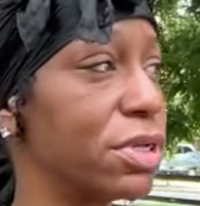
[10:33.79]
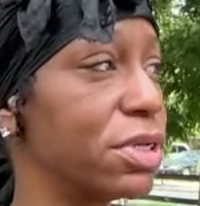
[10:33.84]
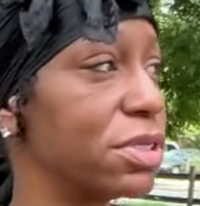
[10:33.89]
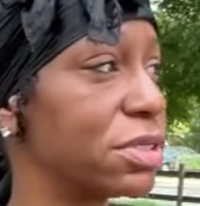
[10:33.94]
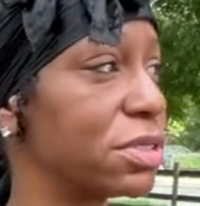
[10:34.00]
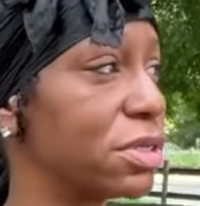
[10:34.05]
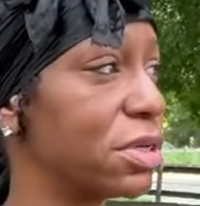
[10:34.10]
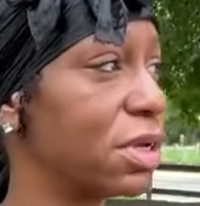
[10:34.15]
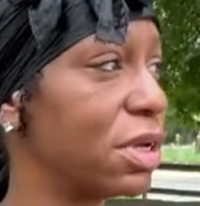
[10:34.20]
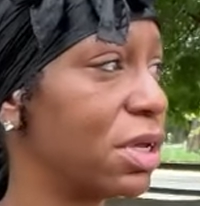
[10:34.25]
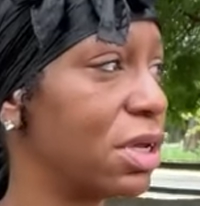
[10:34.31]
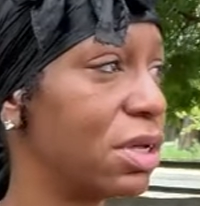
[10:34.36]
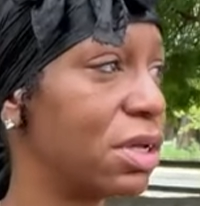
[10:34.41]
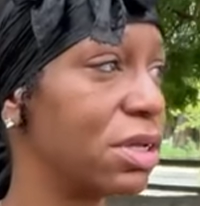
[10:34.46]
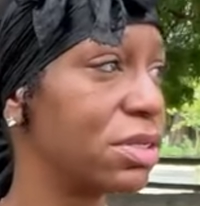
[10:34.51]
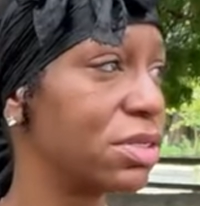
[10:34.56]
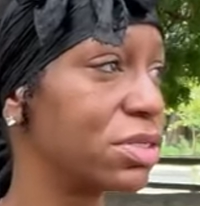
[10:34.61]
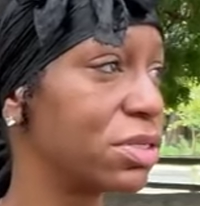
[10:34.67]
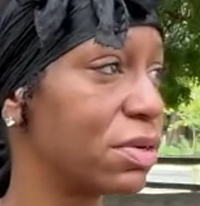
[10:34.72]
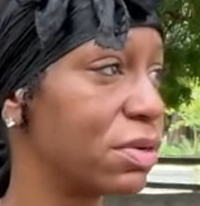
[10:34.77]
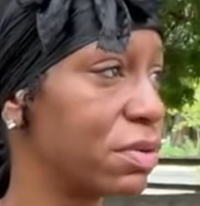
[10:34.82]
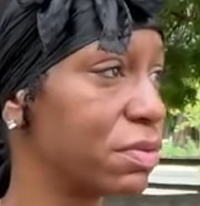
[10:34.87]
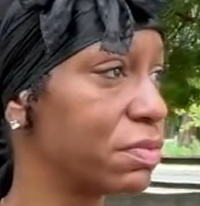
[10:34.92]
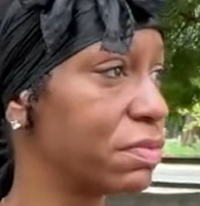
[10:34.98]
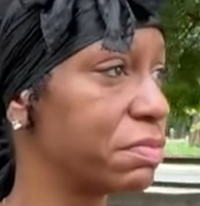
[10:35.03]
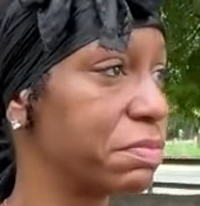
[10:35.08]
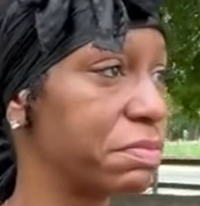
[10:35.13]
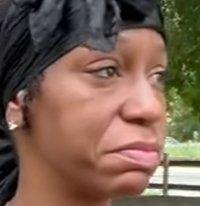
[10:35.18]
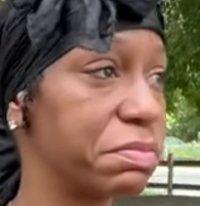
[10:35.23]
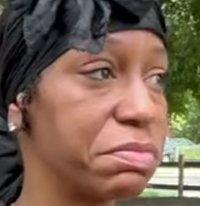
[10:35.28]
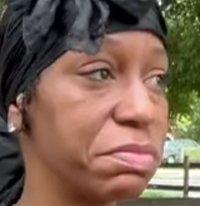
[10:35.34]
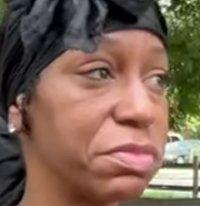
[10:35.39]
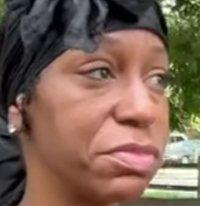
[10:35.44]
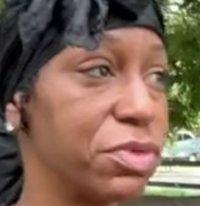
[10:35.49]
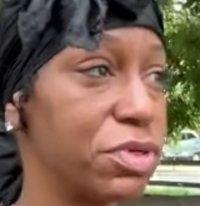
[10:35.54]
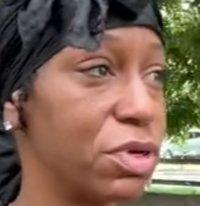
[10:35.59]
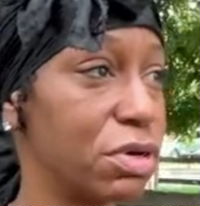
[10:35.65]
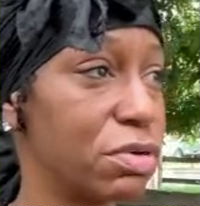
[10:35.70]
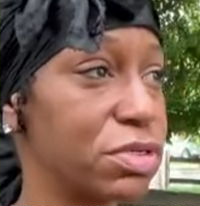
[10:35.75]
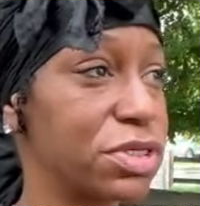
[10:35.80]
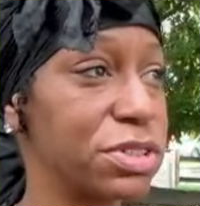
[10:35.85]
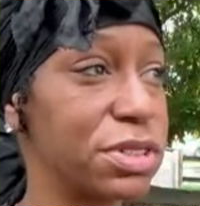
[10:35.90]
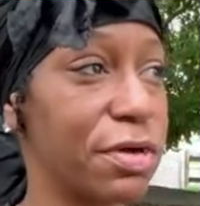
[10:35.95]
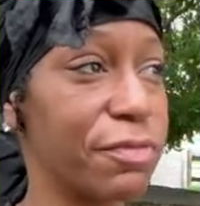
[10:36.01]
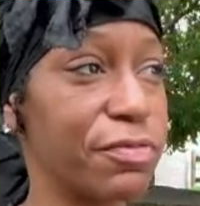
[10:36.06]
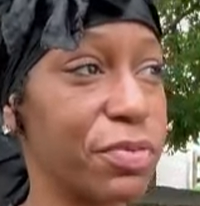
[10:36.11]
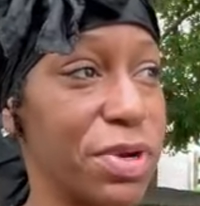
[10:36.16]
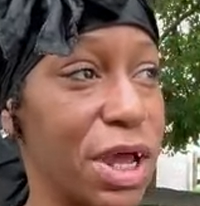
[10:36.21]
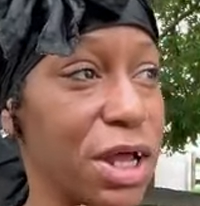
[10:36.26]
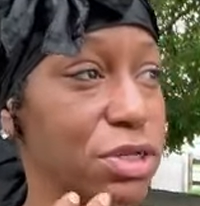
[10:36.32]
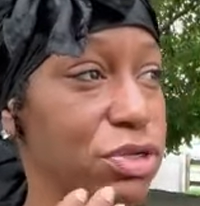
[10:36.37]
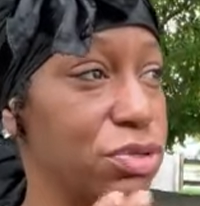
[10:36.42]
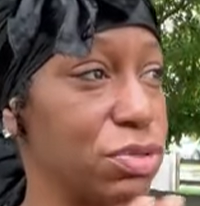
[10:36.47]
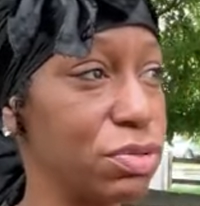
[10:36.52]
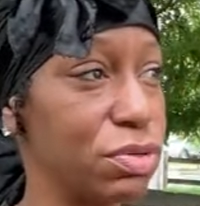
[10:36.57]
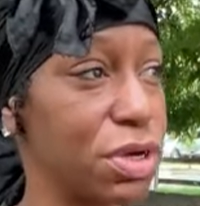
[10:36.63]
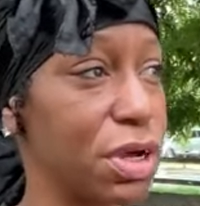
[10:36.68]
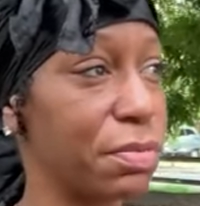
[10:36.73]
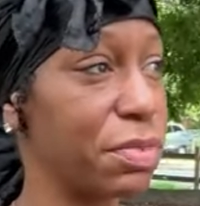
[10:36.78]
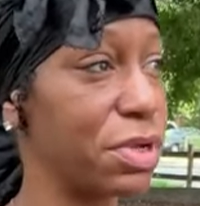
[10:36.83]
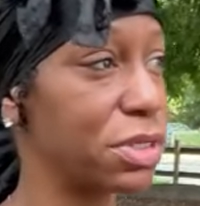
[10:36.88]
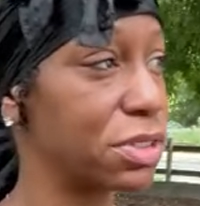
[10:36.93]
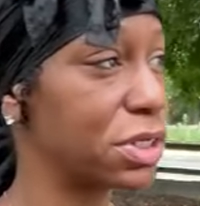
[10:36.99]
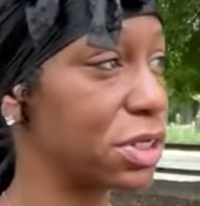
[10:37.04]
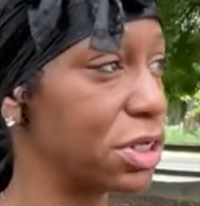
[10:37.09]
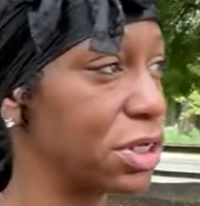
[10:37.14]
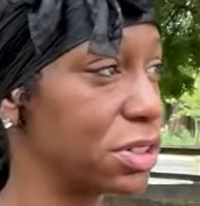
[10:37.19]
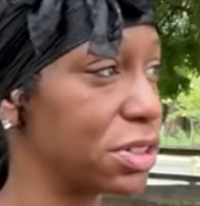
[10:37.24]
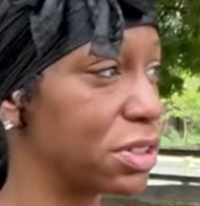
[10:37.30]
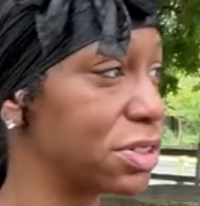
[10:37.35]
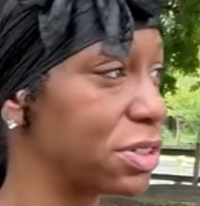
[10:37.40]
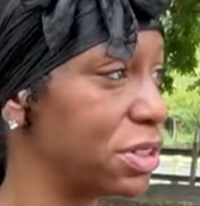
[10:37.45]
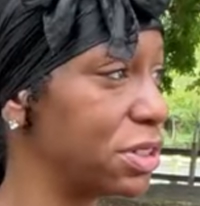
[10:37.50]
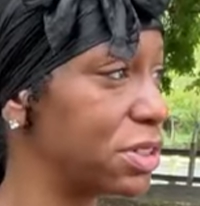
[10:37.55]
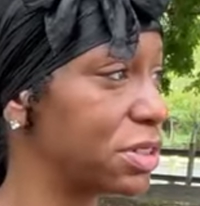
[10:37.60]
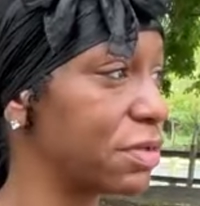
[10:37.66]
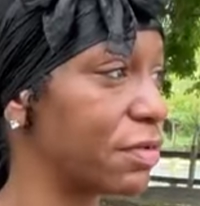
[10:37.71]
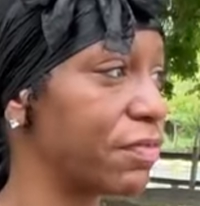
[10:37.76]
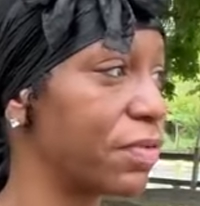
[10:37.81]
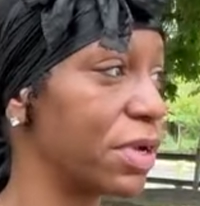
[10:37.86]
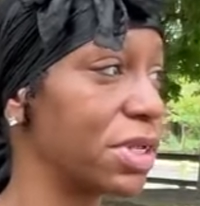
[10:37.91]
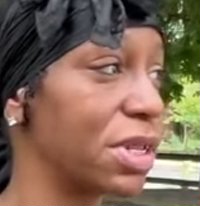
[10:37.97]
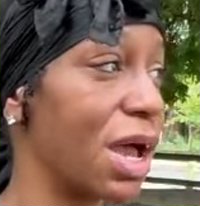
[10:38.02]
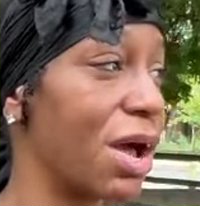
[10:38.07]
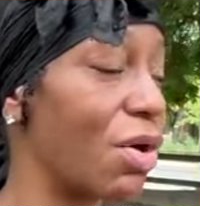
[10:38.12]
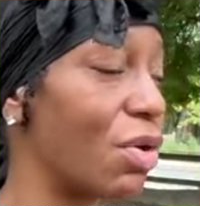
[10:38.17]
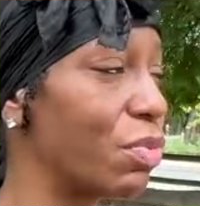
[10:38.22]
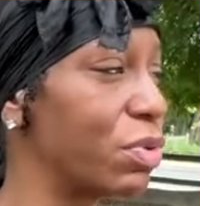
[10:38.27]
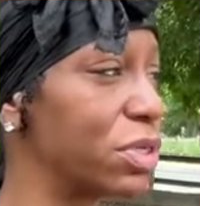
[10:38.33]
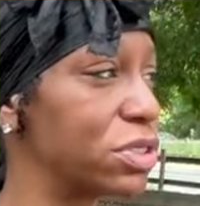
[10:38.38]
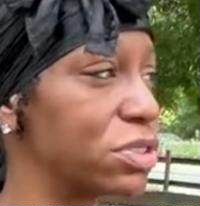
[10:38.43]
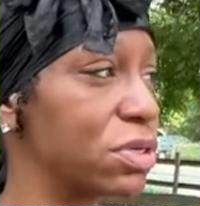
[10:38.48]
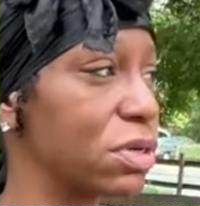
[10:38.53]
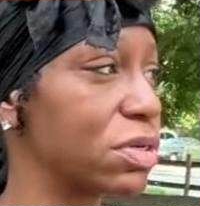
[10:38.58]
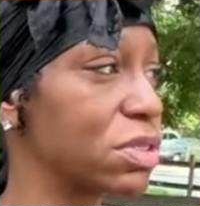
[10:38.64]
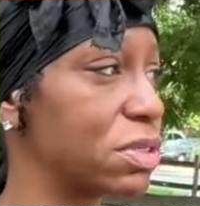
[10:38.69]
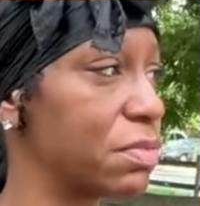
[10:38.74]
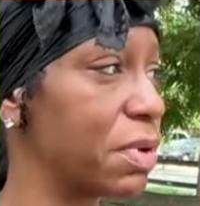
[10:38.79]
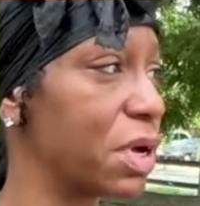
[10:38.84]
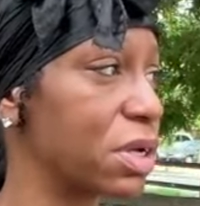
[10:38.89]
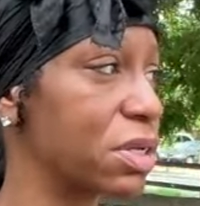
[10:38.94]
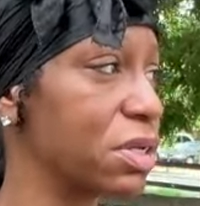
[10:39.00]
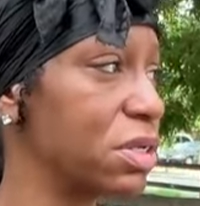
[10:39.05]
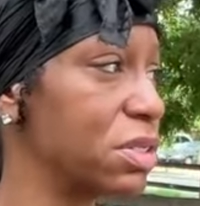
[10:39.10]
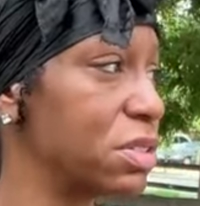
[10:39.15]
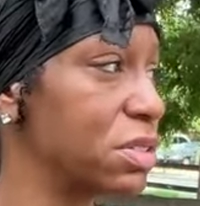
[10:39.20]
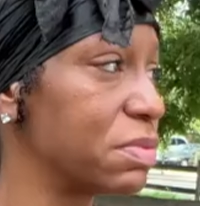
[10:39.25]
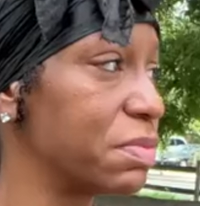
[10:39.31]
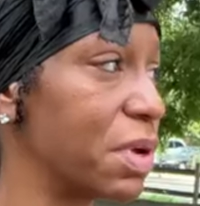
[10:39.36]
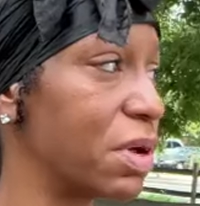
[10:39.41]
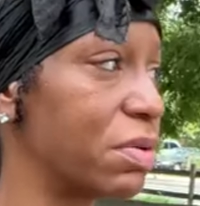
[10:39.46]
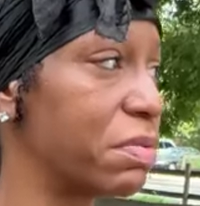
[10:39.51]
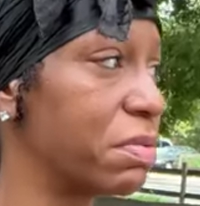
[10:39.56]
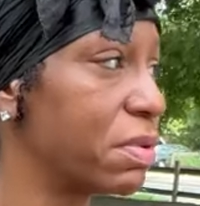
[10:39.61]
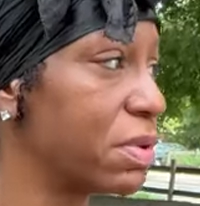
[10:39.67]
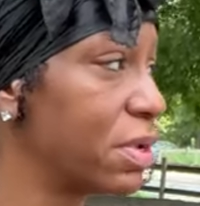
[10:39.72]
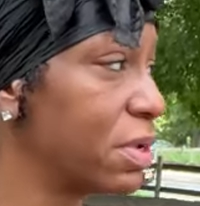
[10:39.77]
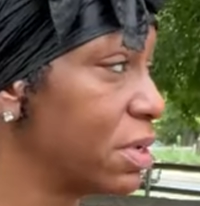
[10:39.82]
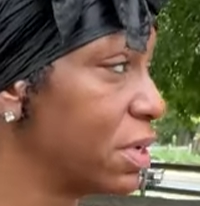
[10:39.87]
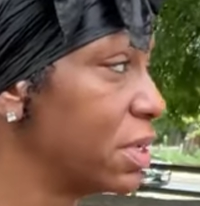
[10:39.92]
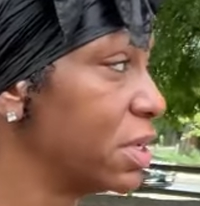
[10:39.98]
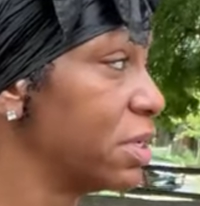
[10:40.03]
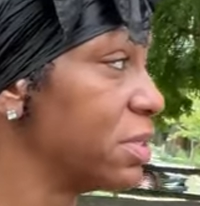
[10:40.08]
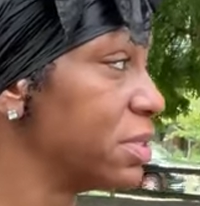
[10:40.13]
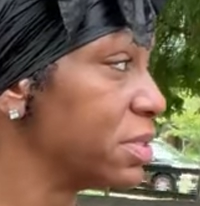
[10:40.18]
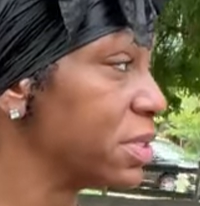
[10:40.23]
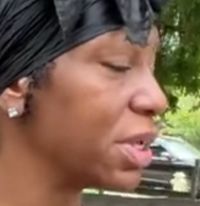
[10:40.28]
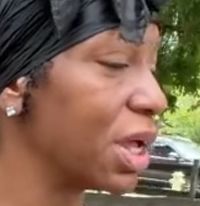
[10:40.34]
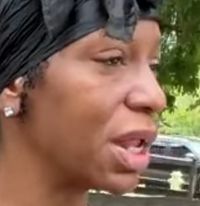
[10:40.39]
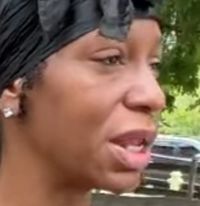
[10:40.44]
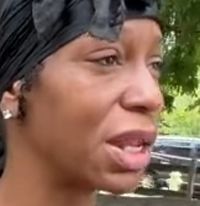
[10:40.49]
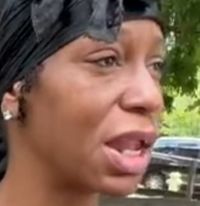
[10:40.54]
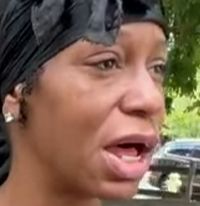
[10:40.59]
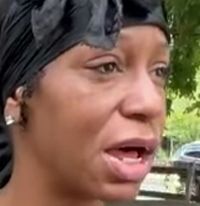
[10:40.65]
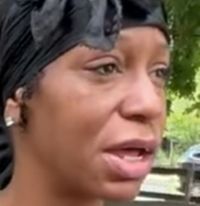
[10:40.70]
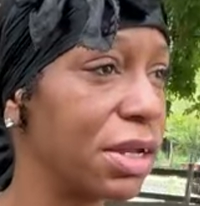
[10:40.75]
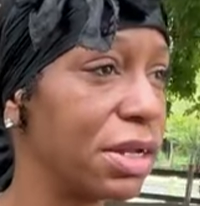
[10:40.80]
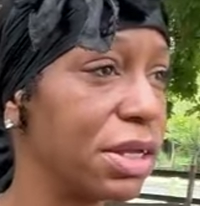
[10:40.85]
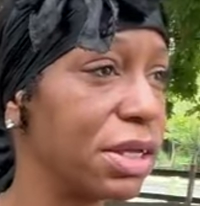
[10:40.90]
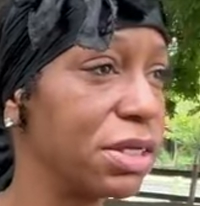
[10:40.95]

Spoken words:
Girls. So, you know, stuff when I do come in and see stuff like that, I always talk to my kids about a lot.